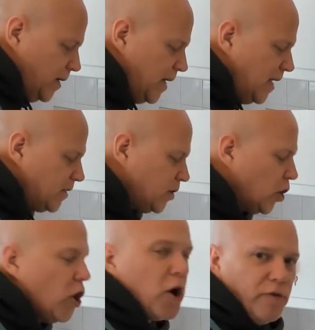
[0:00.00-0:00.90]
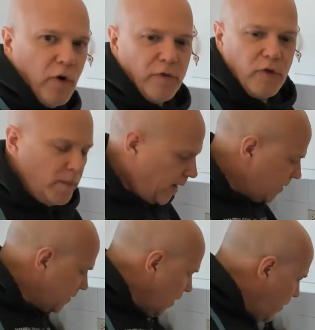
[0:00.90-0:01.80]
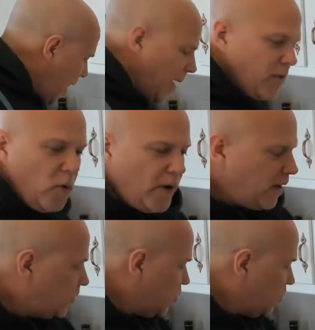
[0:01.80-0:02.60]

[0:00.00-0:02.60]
needs to cook for a few minutes. So I'm going